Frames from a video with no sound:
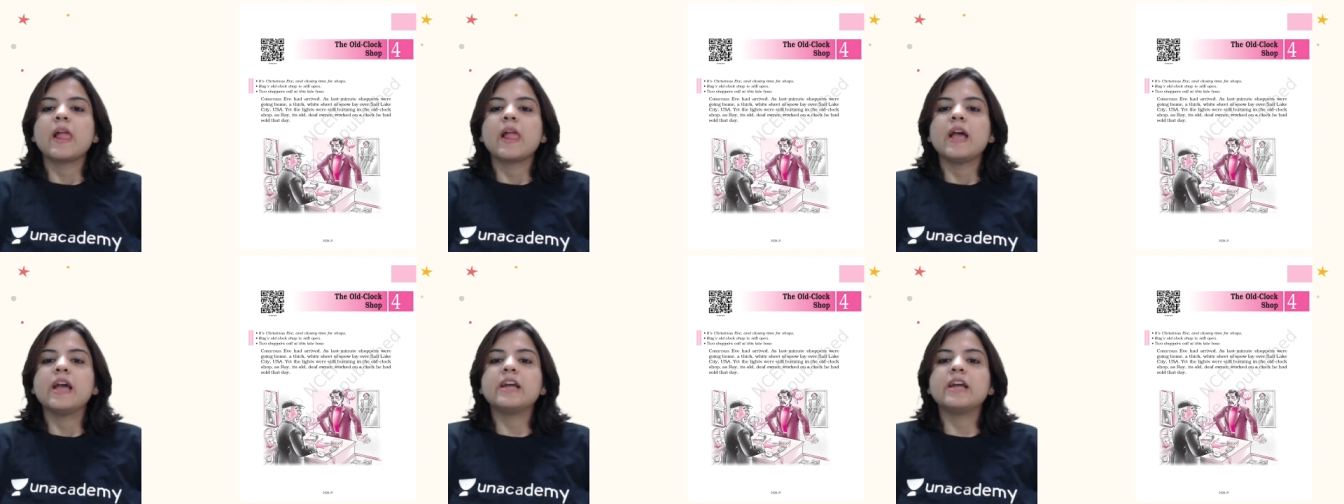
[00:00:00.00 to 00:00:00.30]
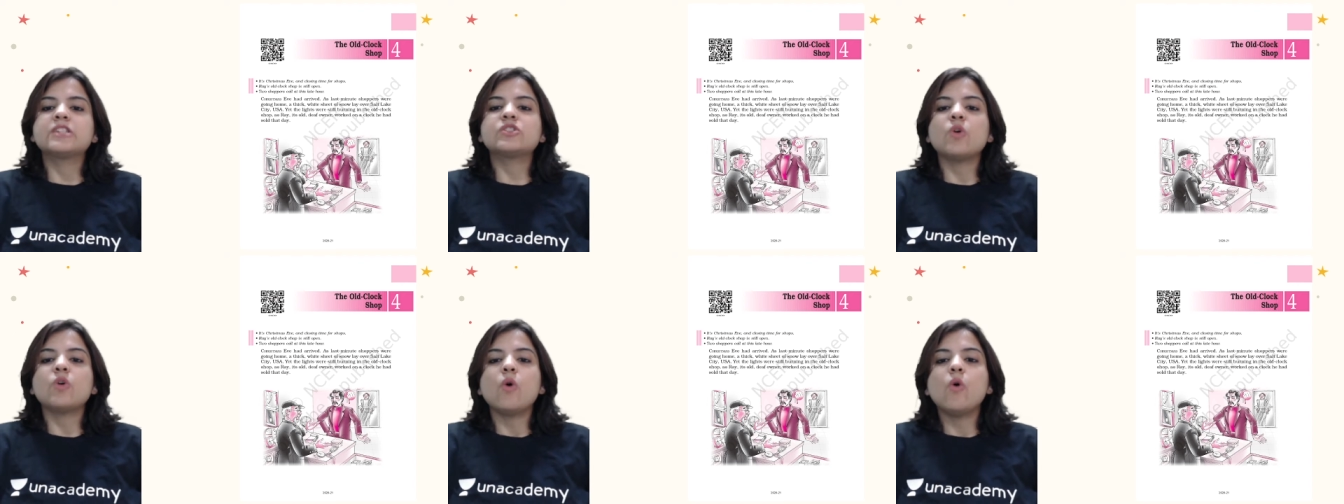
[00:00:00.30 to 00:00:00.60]

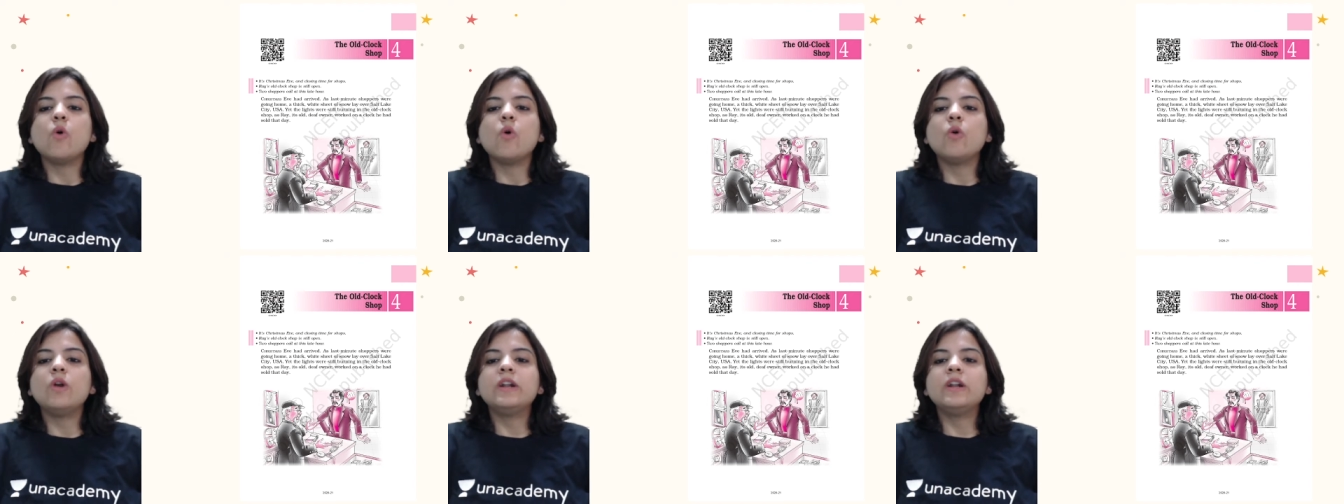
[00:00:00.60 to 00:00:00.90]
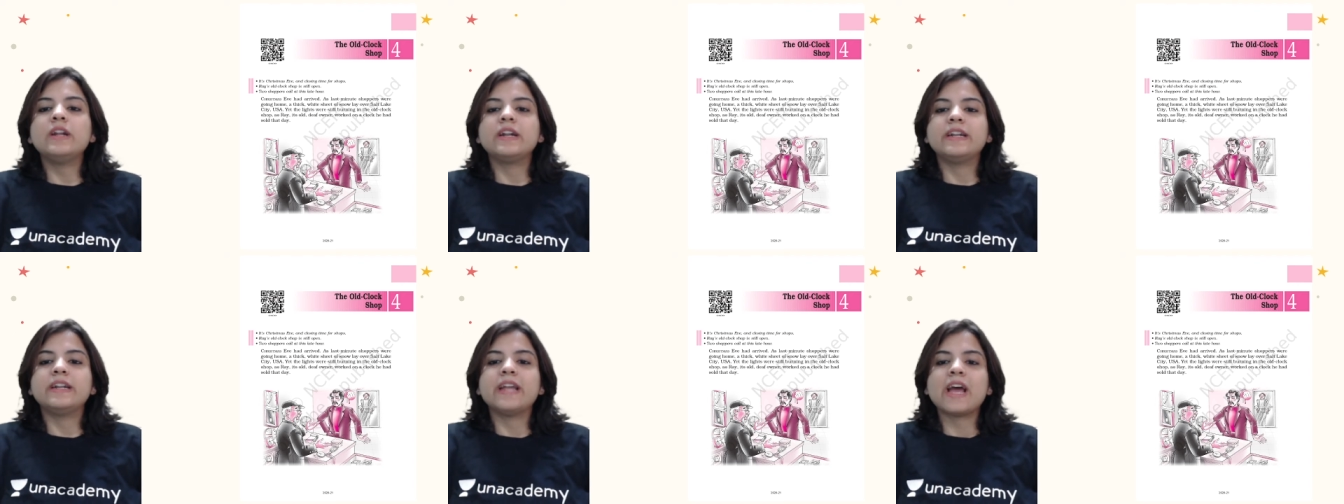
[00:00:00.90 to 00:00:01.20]
its old
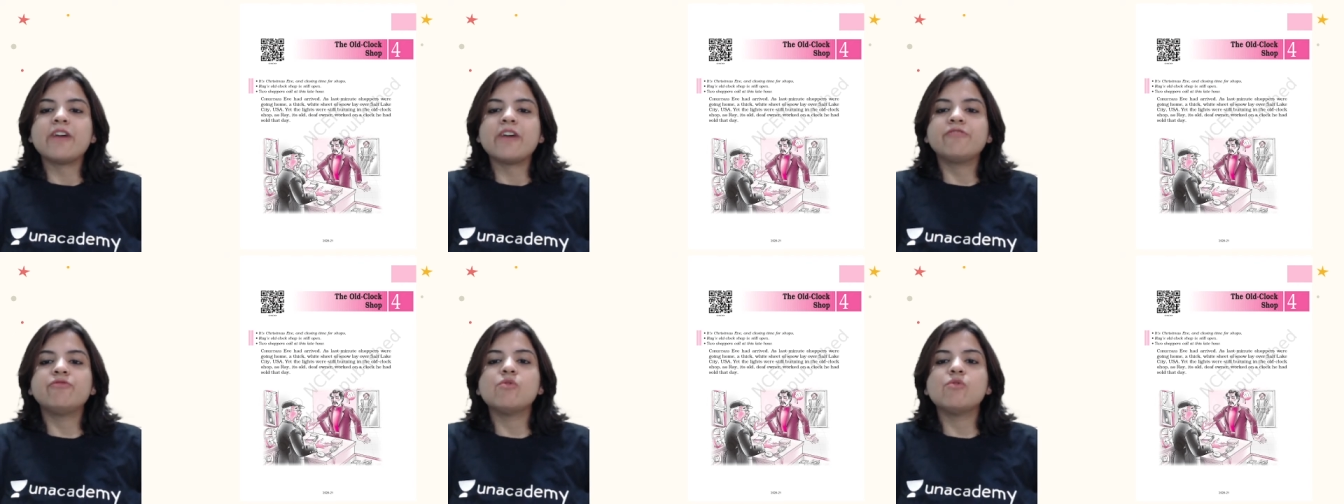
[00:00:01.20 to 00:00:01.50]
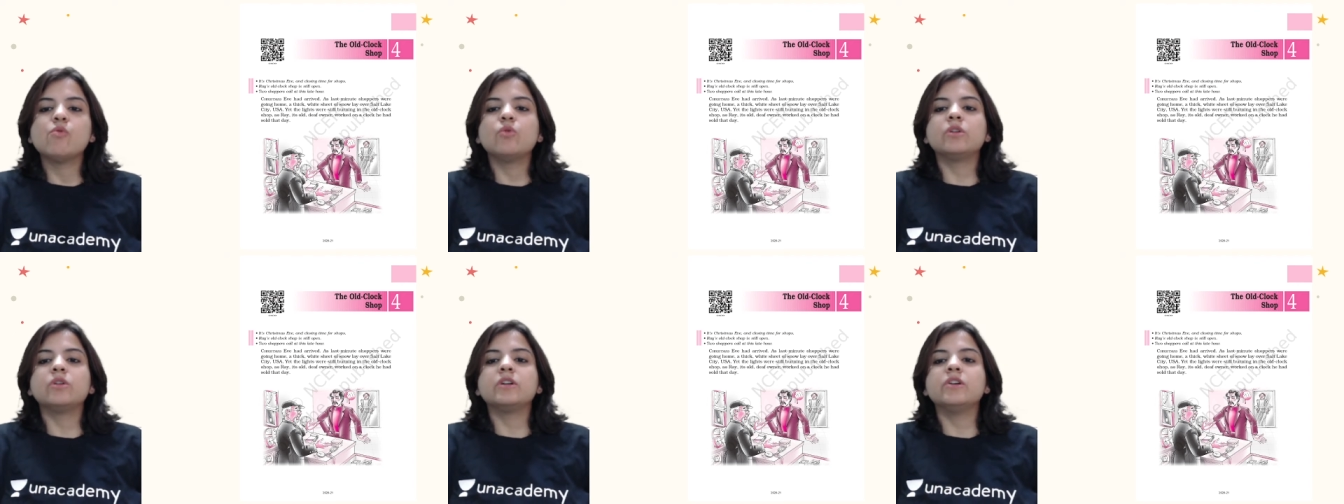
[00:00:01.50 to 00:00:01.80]
deaf
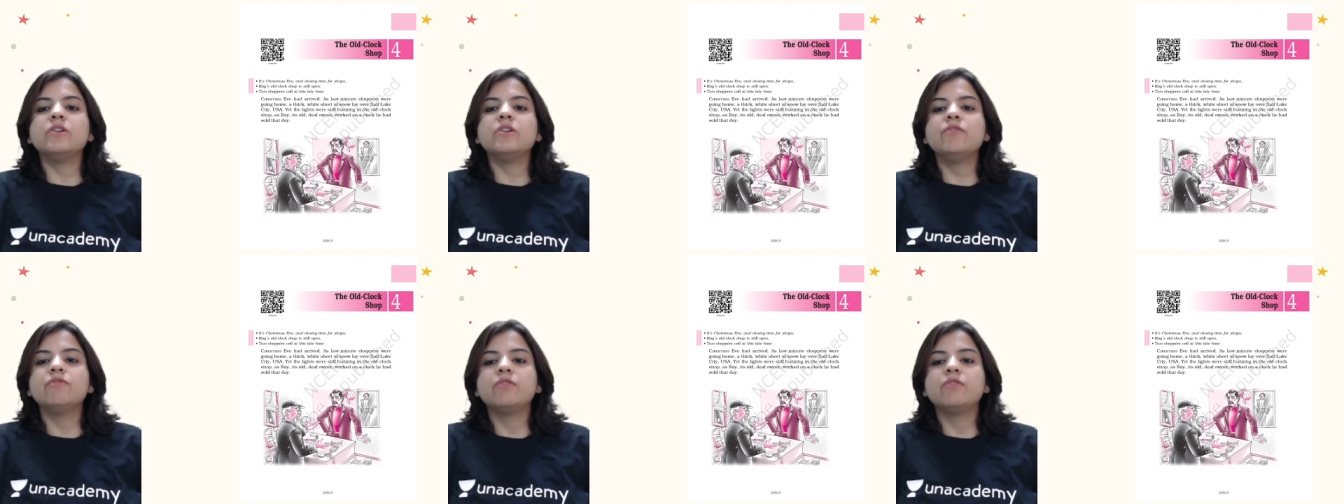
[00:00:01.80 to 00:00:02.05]
owner,